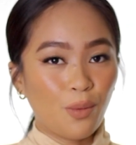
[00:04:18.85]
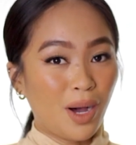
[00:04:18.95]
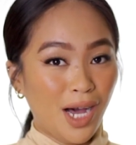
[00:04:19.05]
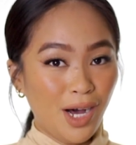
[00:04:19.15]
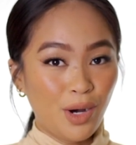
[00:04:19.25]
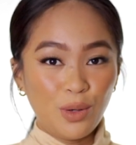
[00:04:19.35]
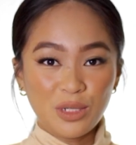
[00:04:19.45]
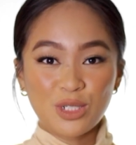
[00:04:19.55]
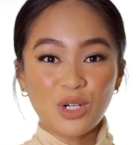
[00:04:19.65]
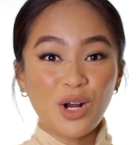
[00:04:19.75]
Wow!
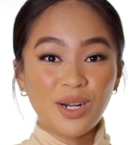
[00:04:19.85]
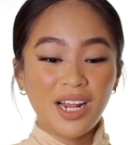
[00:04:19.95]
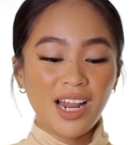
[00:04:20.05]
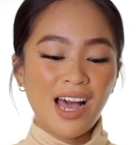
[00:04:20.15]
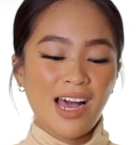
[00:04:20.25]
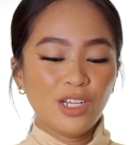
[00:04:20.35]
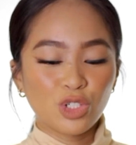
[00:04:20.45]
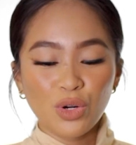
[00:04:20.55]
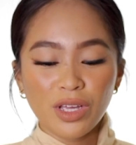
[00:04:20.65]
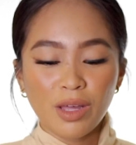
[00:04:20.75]
Strong nila ha,
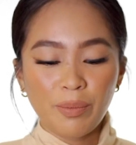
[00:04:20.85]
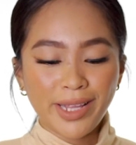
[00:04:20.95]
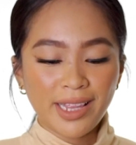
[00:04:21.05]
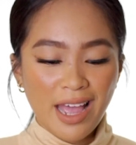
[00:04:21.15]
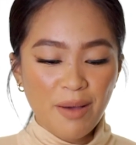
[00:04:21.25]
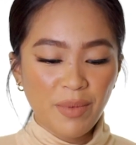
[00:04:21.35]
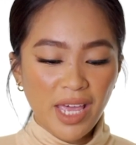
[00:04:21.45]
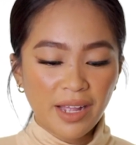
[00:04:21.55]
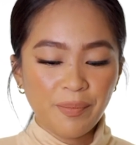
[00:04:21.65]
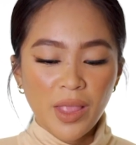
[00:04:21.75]
during the
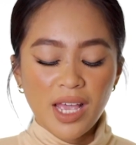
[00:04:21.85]
pandemic.